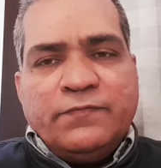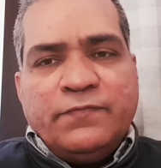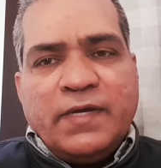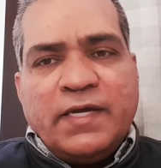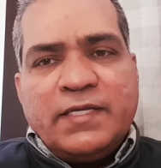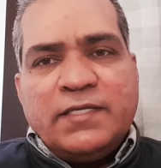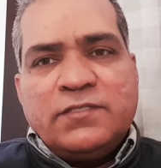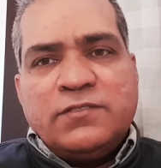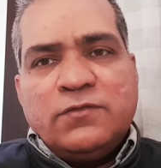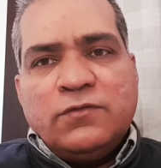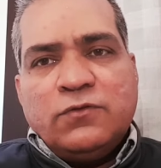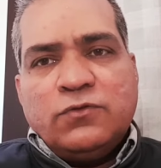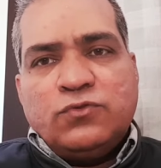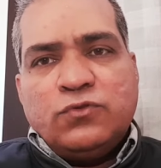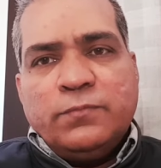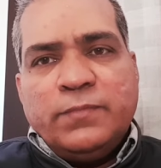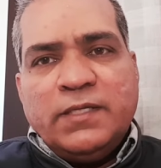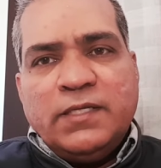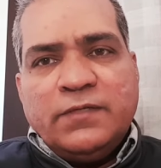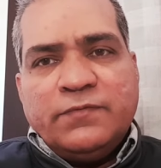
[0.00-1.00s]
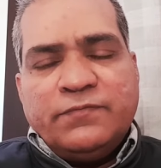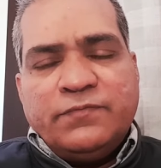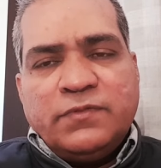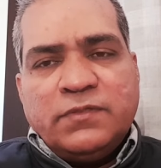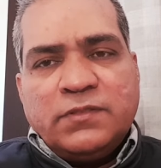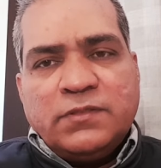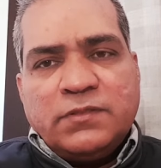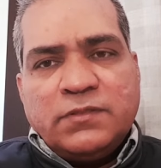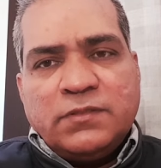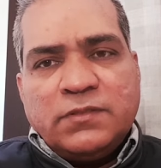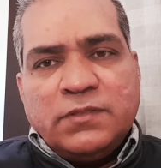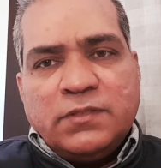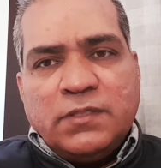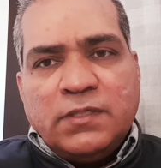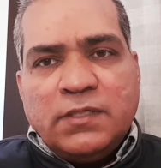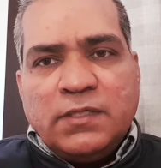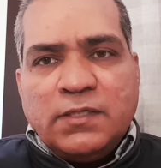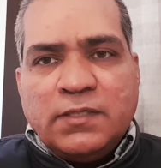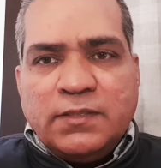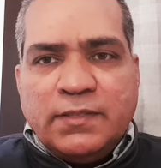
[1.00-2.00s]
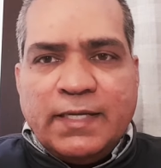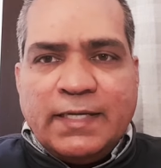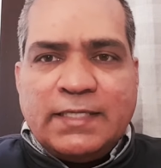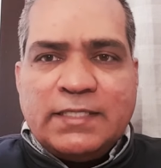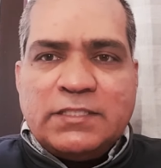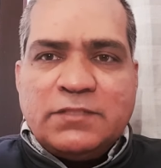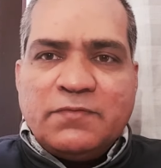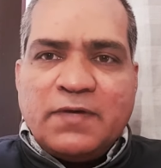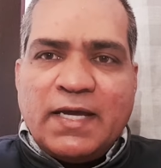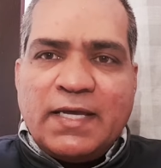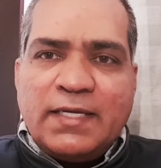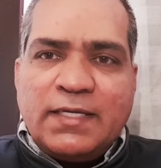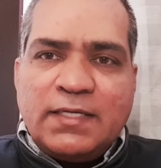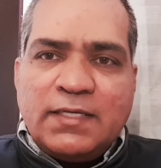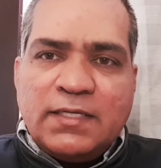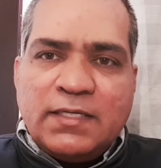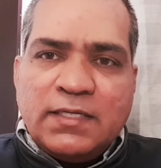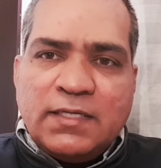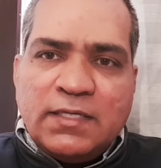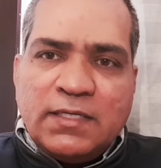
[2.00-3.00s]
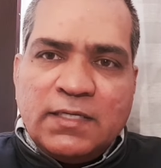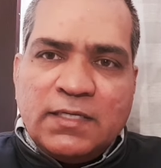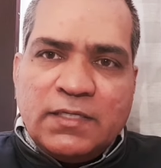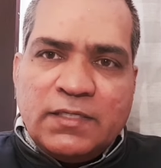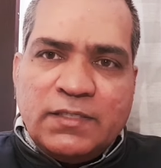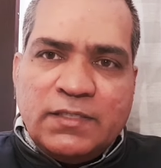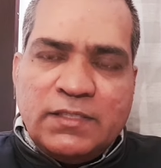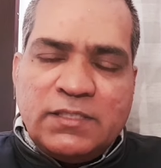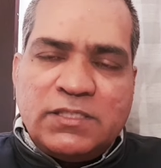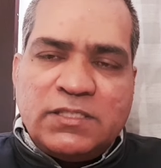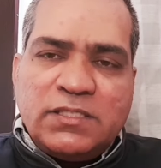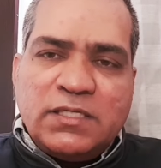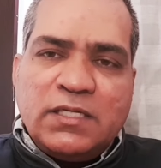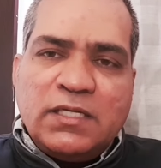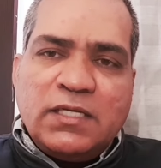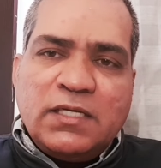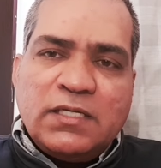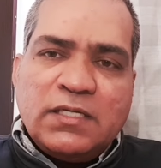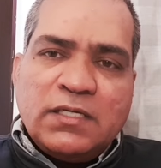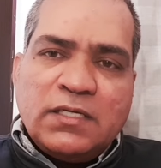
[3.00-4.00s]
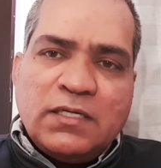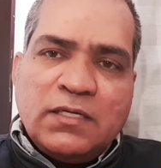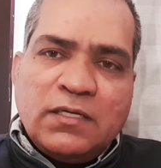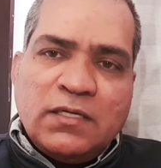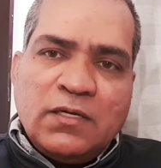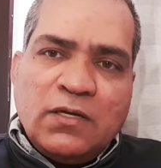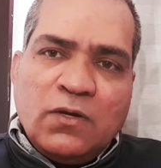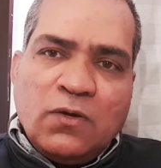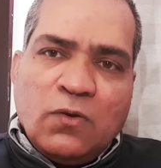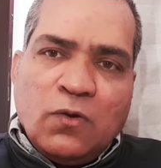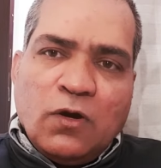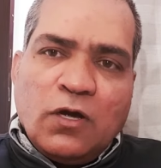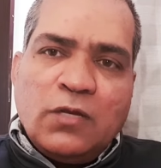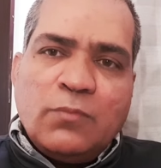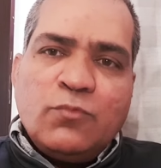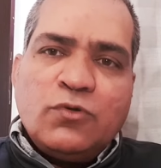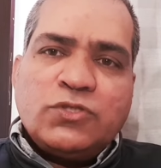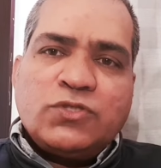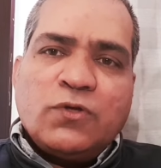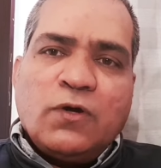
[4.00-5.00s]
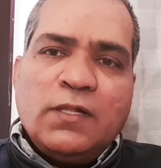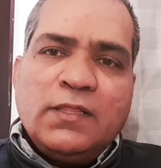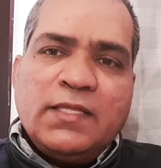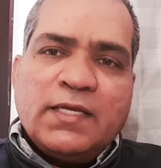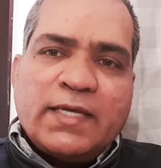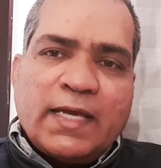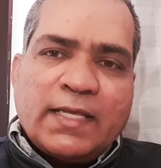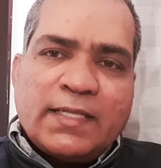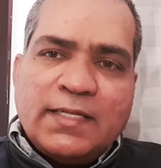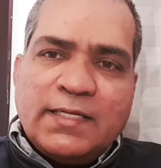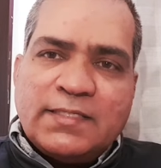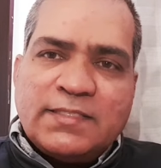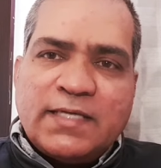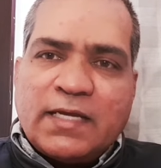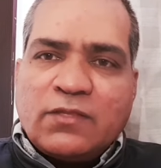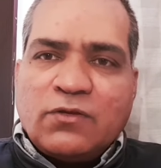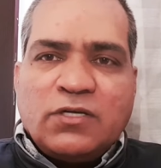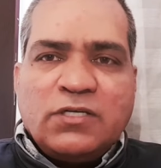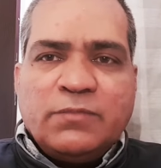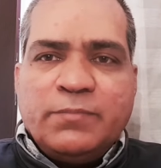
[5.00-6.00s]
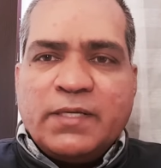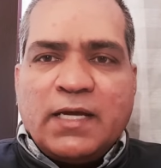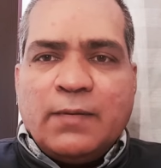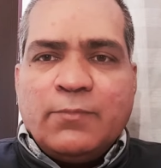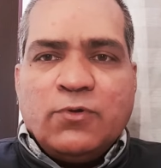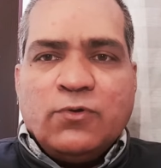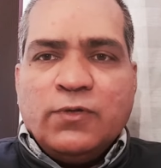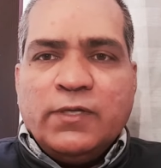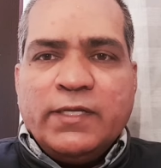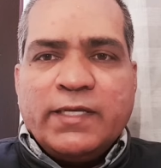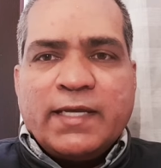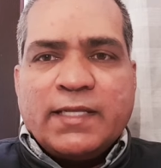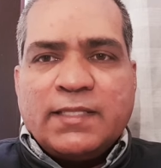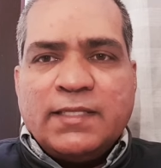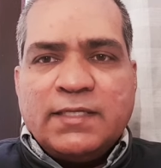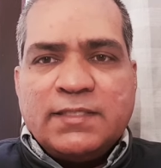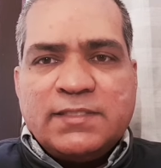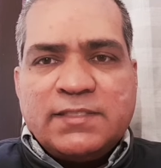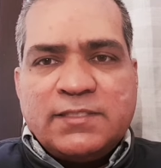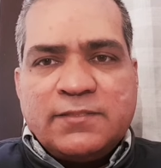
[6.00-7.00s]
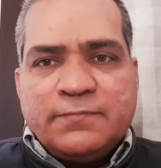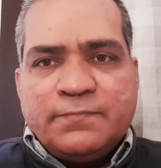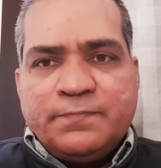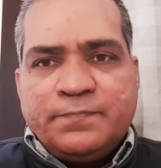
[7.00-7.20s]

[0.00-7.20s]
very slow to believe. That is why still almost all the Catholics have not become holy Catholics.